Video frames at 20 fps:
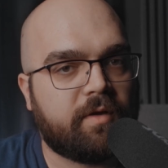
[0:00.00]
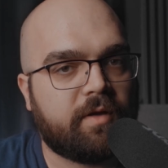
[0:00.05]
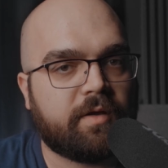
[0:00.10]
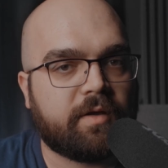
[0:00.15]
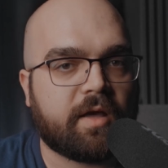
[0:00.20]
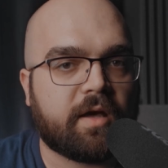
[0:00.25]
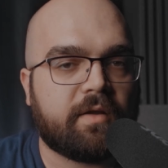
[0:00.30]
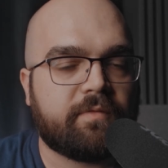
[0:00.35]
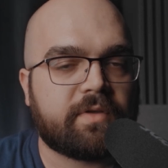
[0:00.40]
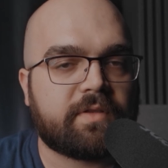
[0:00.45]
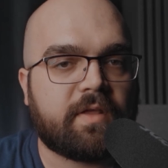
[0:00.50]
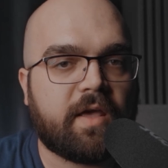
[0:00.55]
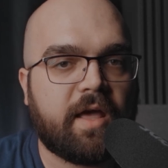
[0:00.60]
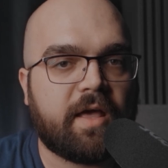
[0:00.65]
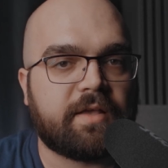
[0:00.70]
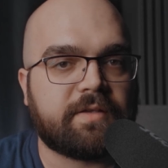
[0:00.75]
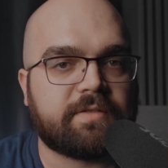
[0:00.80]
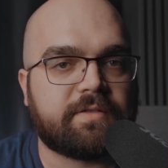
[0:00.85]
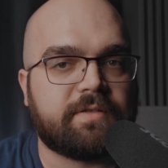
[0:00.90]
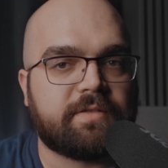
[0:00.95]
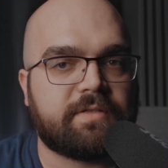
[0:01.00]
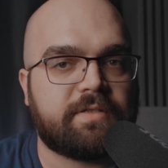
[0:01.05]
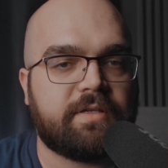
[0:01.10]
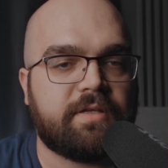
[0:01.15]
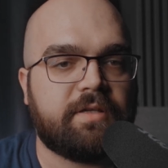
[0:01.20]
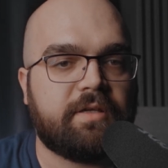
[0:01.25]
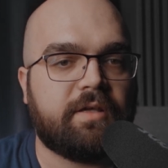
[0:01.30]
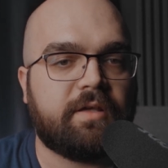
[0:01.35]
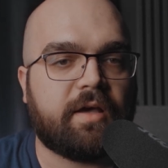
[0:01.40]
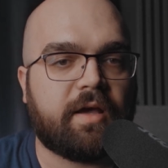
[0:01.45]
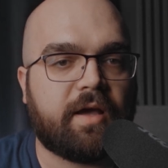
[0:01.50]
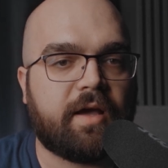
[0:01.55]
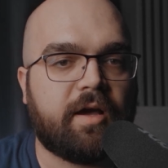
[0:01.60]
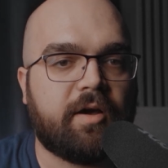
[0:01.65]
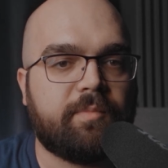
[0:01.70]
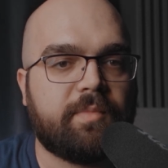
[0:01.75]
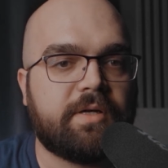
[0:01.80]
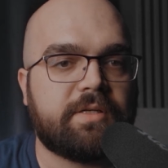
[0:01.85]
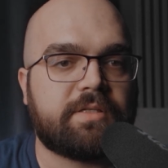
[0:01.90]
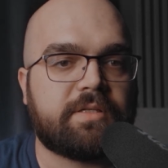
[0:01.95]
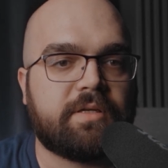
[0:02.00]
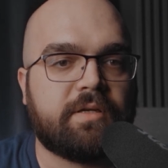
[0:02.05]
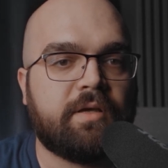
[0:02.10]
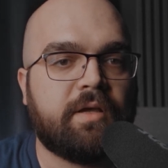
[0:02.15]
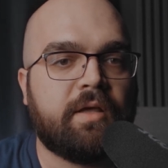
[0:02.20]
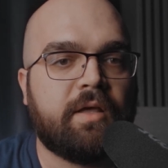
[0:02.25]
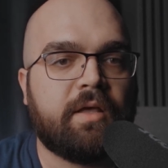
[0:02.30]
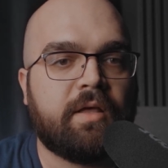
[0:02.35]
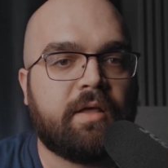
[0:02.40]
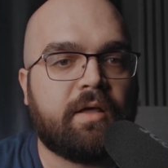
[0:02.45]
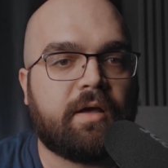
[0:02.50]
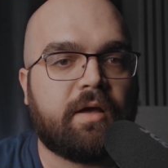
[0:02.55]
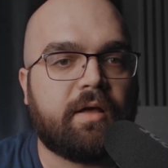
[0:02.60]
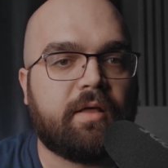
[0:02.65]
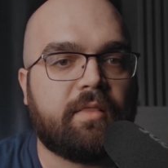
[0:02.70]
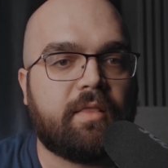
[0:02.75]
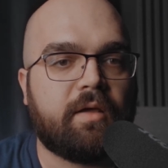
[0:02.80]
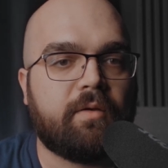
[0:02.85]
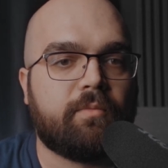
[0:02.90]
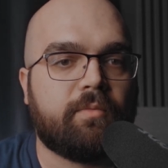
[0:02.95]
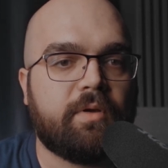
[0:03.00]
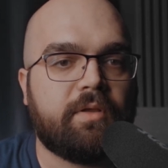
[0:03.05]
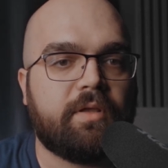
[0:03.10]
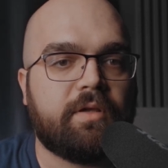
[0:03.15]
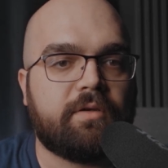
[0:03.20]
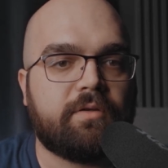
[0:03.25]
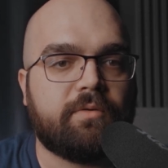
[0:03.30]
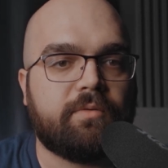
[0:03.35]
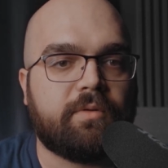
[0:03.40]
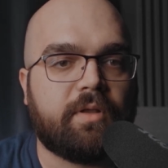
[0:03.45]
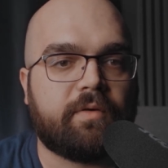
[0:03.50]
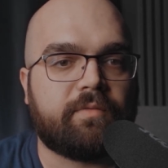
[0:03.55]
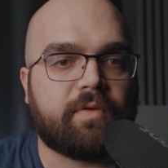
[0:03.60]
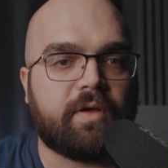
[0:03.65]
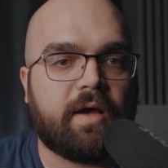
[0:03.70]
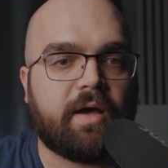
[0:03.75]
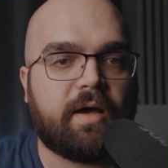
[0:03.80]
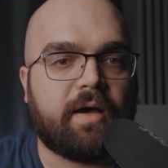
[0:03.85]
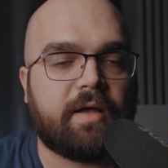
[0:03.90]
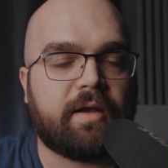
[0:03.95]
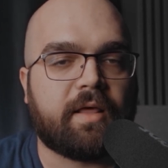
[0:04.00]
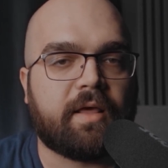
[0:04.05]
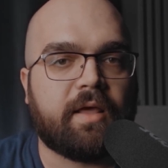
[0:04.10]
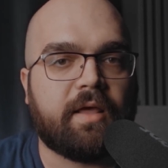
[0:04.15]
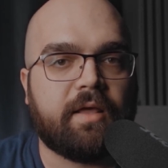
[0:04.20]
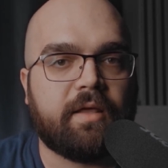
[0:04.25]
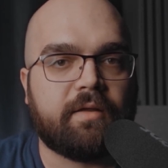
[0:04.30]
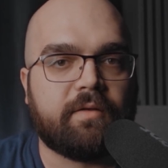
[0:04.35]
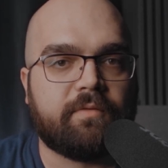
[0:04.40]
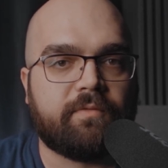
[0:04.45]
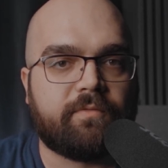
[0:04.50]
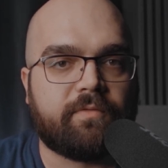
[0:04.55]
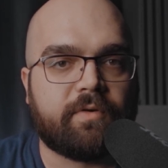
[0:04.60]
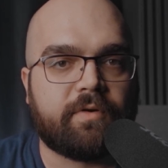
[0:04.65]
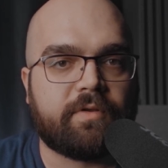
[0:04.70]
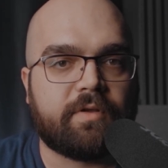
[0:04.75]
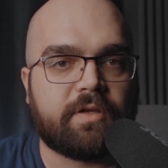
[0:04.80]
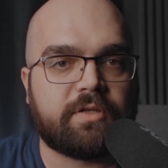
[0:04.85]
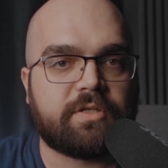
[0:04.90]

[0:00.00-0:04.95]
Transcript: kind of a test to see how much they really do love God, and for a